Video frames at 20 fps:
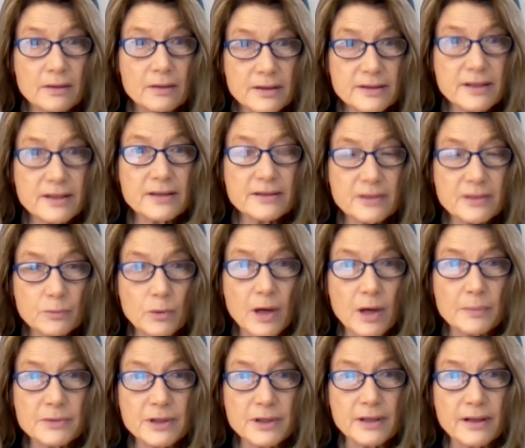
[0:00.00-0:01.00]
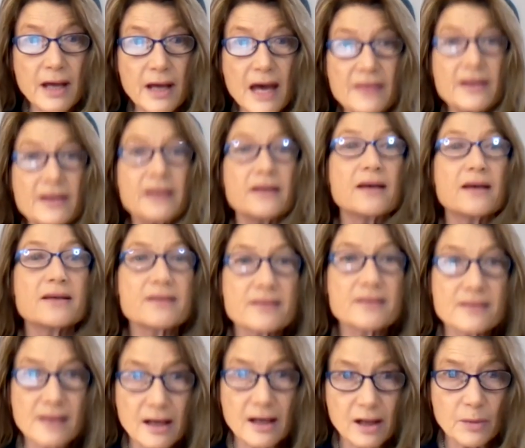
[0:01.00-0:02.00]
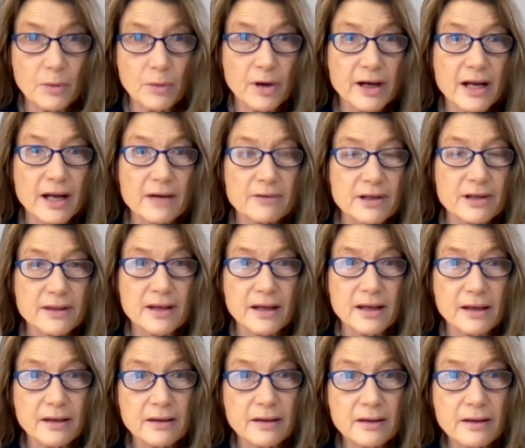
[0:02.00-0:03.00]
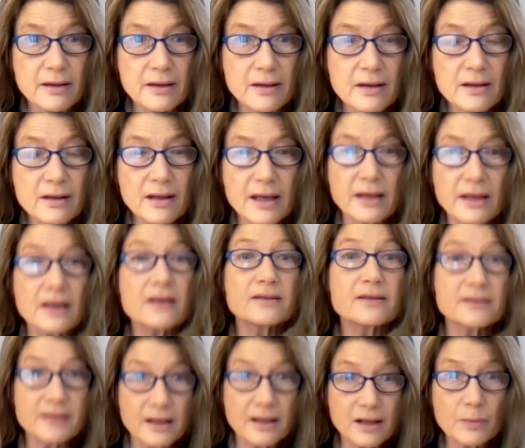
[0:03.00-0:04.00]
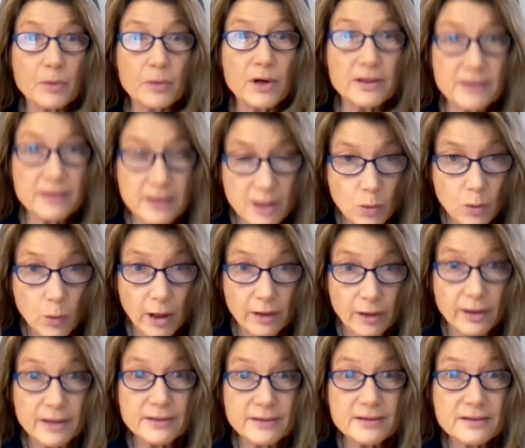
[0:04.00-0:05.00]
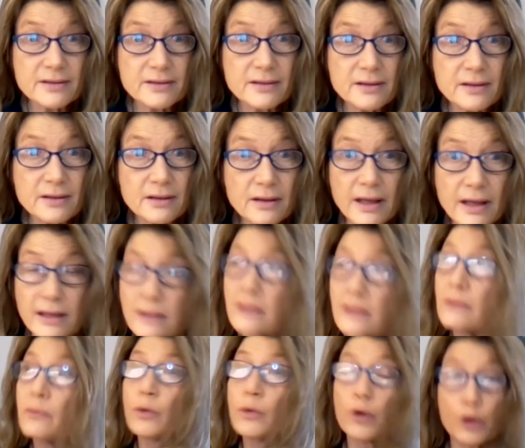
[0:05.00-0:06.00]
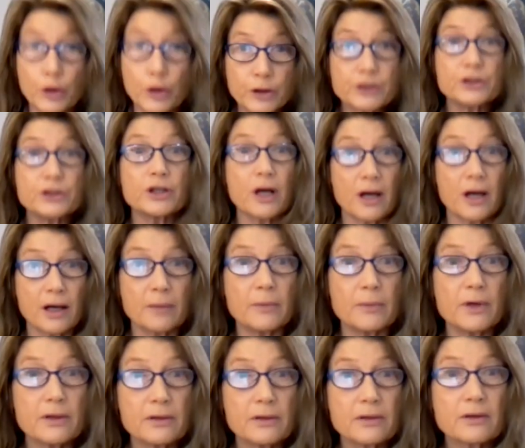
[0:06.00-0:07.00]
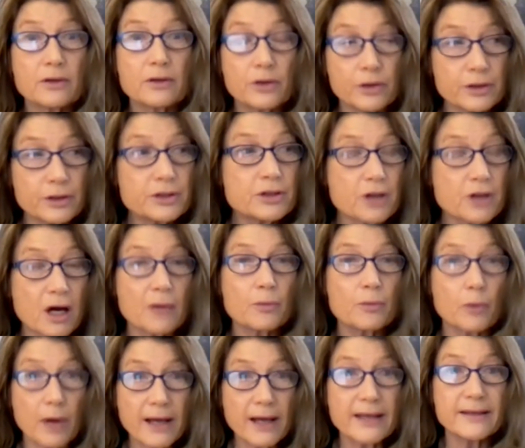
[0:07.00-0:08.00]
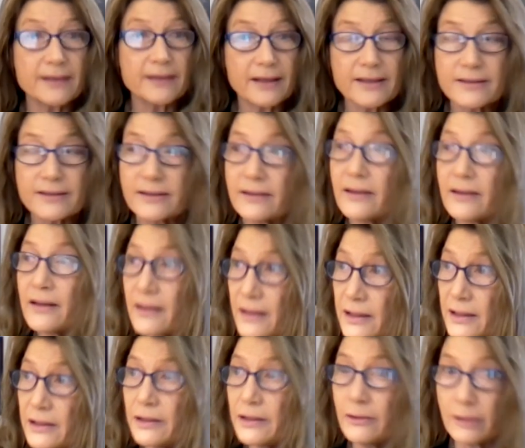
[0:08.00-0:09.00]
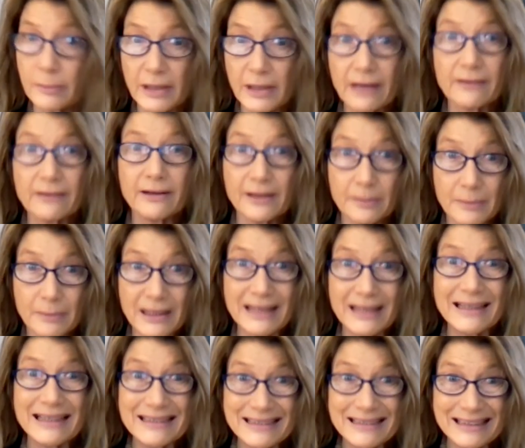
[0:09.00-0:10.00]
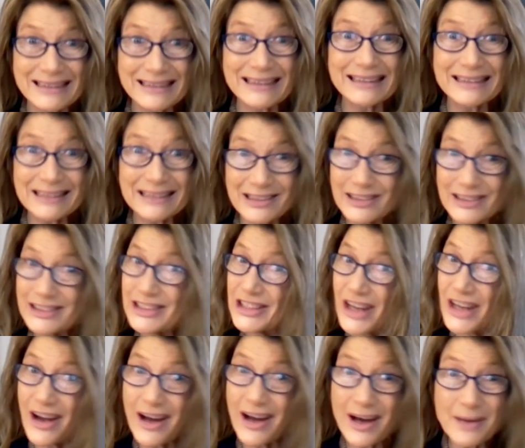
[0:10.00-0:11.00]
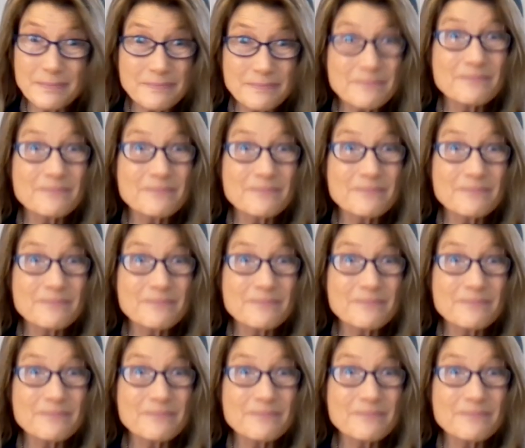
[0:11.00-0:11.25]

Let's get some reps in. And then celebrate everything. Like celebrate the awareness. Like, good job. Good job recognizing like you were about ready to buy that ticket. Good job.